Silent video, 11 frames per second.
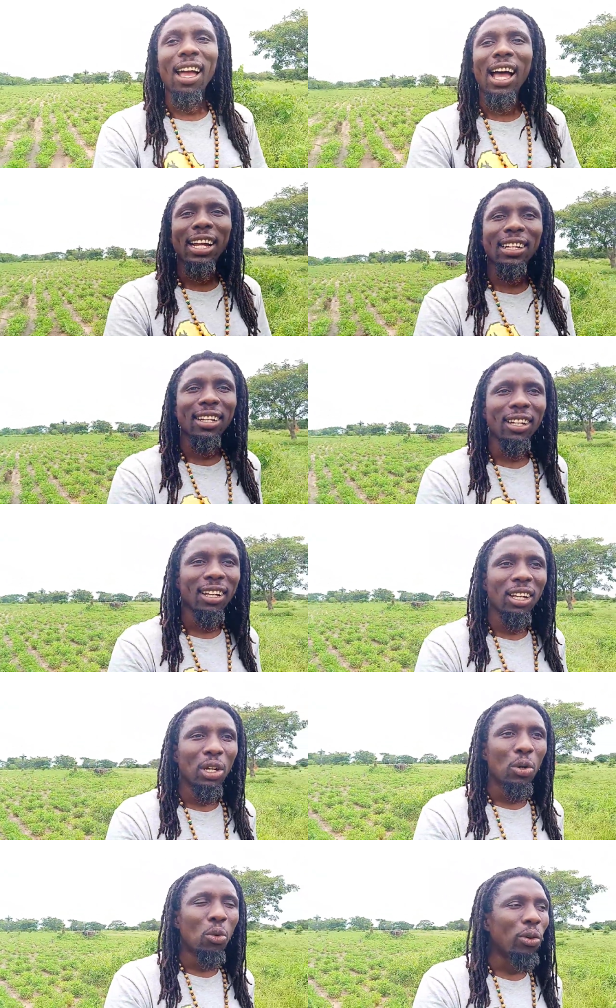and
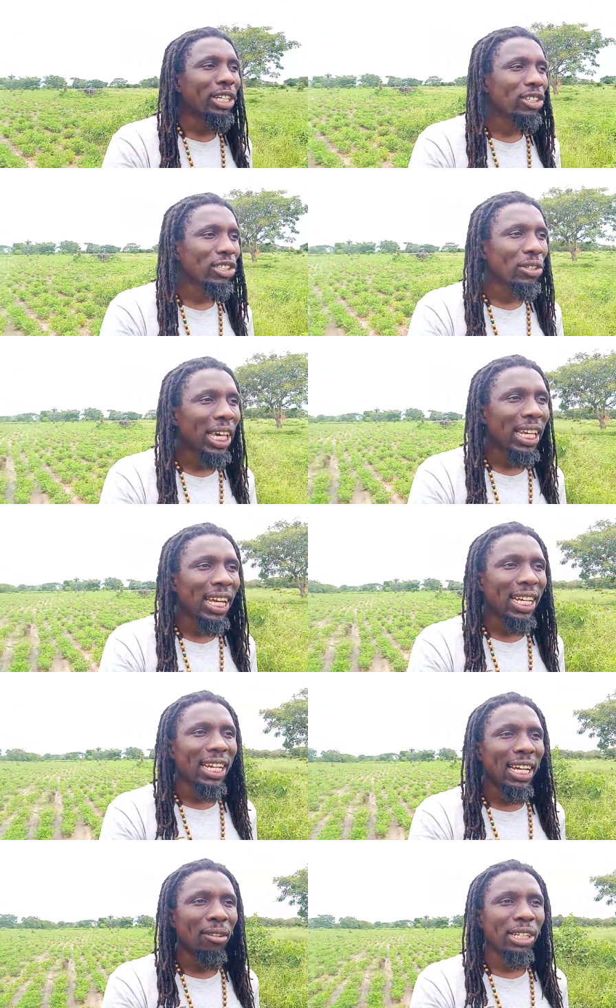we're just looking at
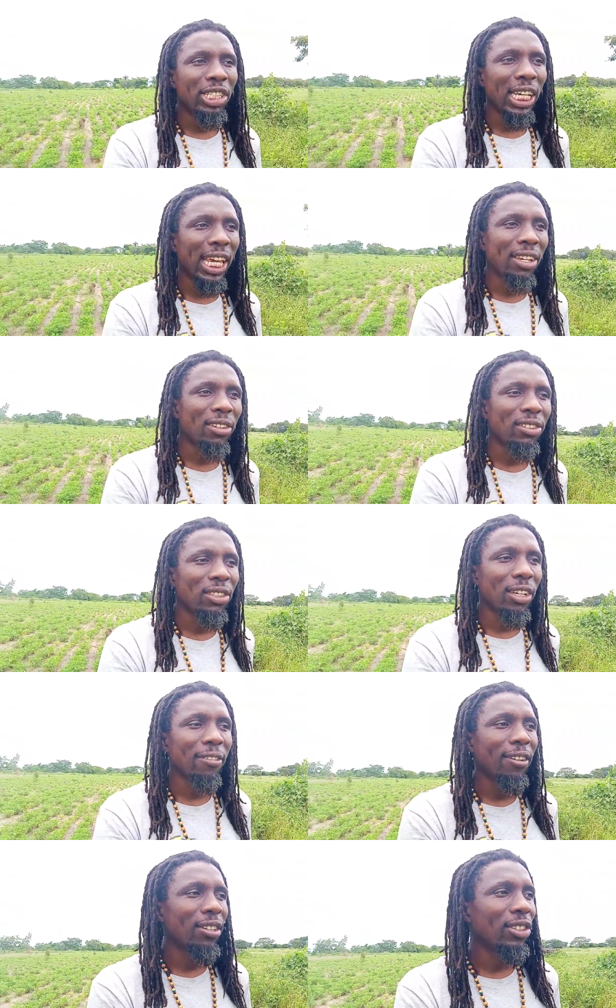the land, we're checking out
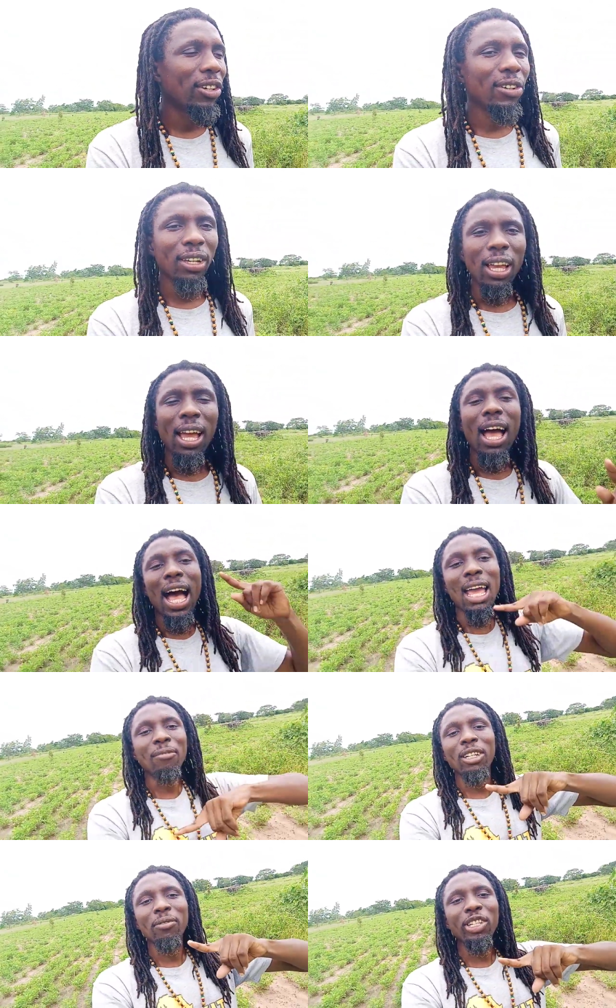stuff. So
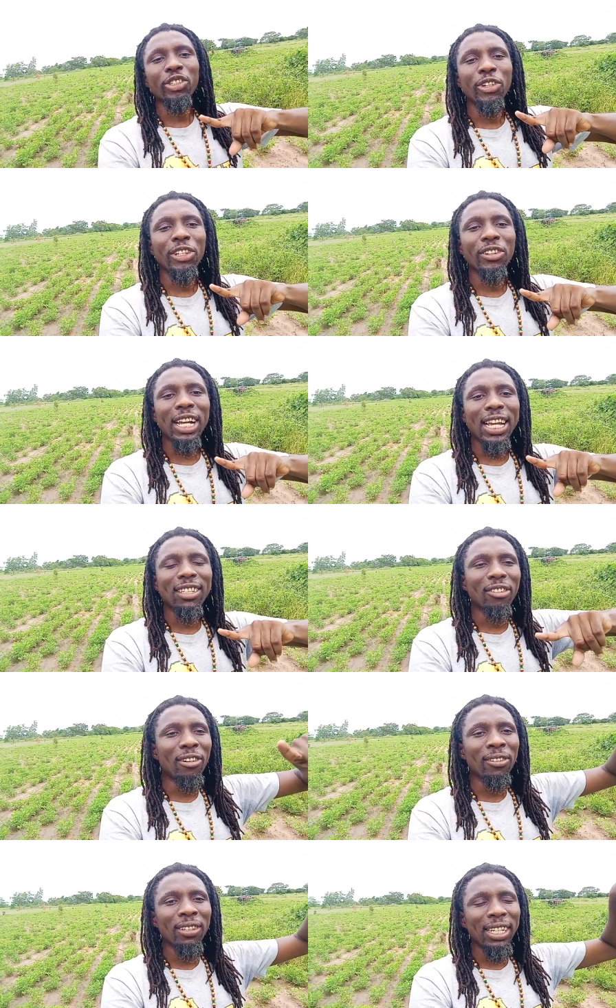I'm going to be showing you guys
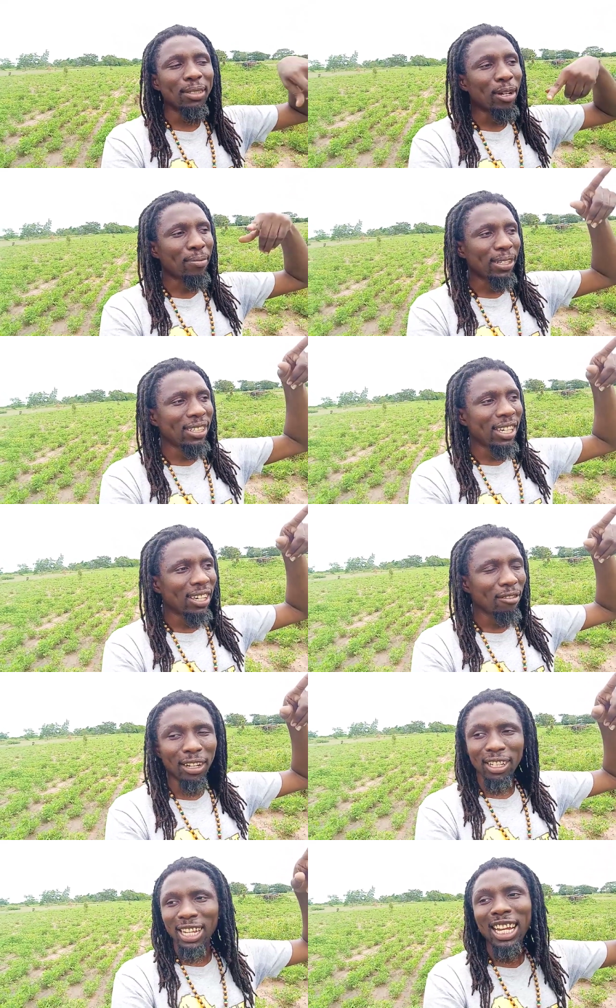around this property.
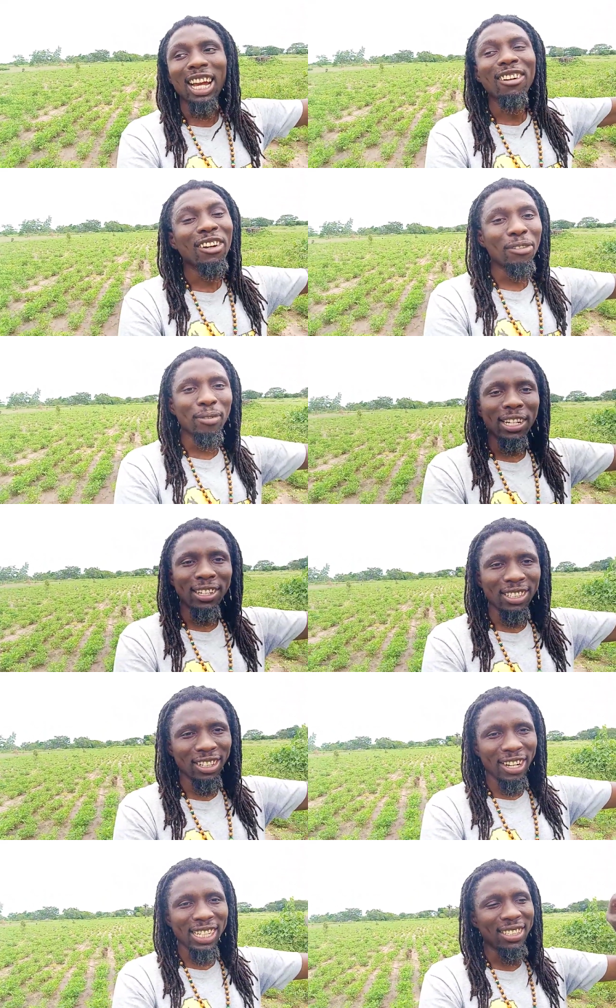Well, not around because
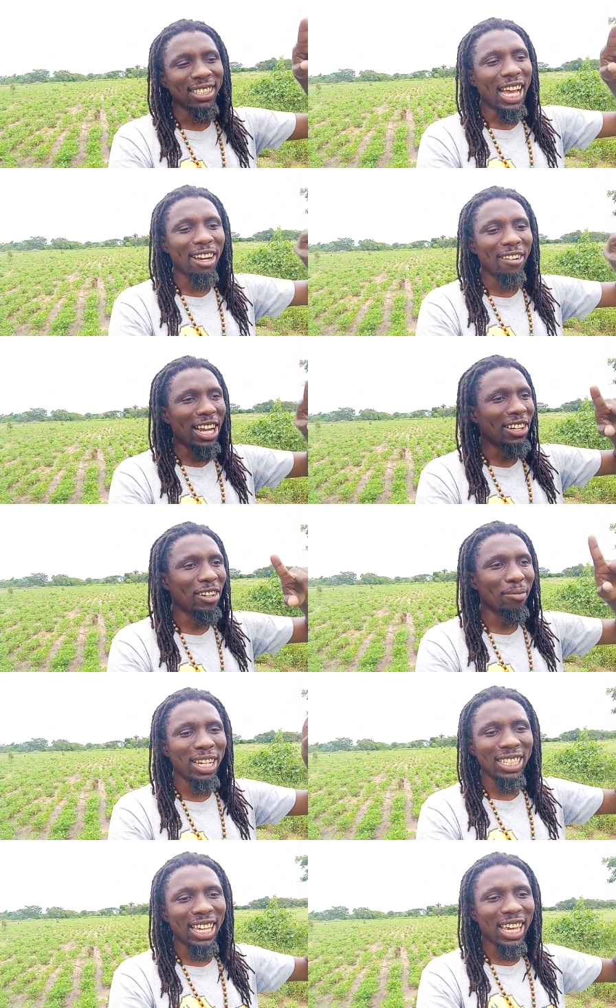the grass is high right now. I'm
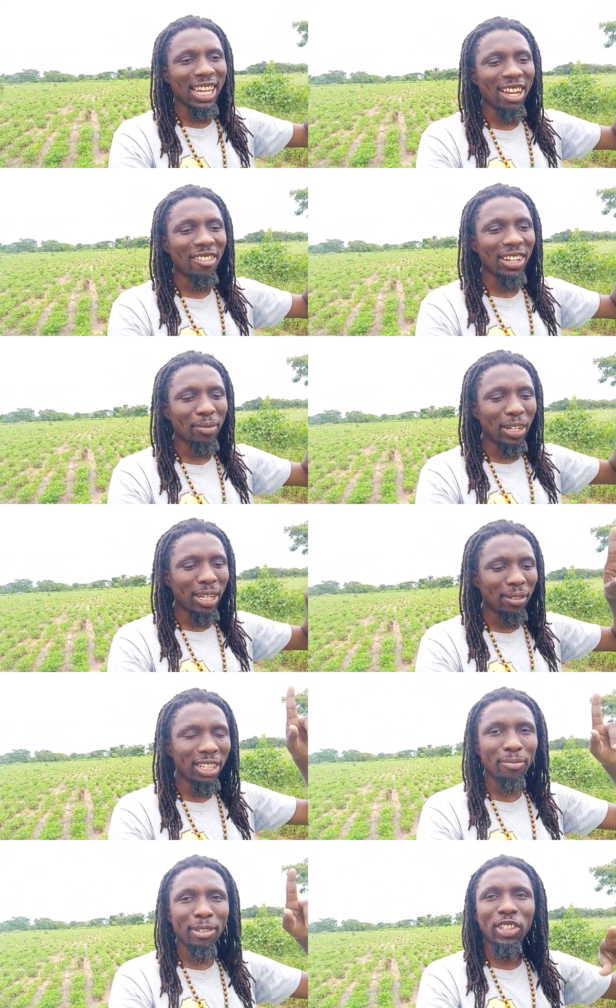not taking that risk, but I'm
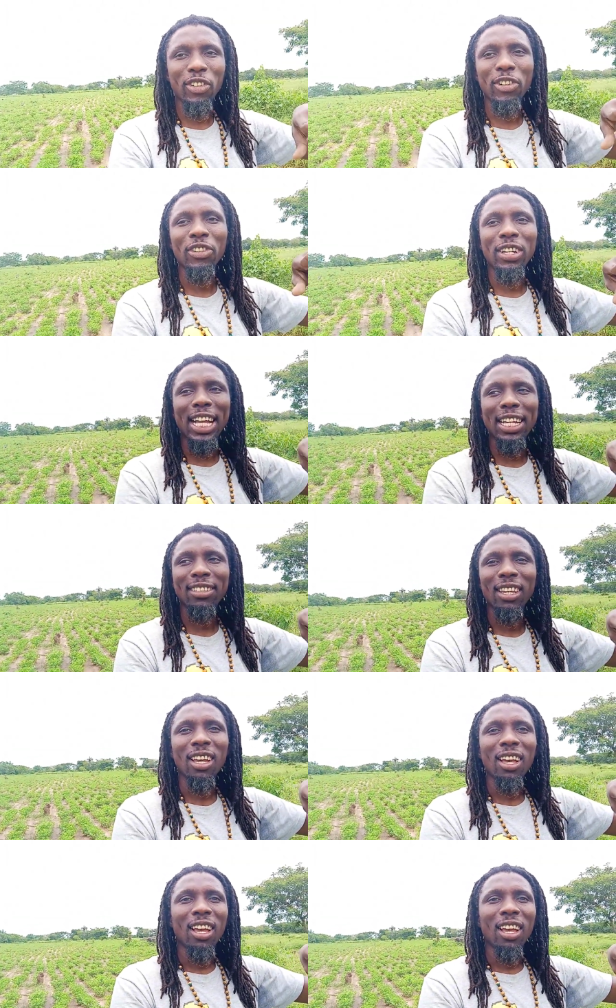going to be showing you guys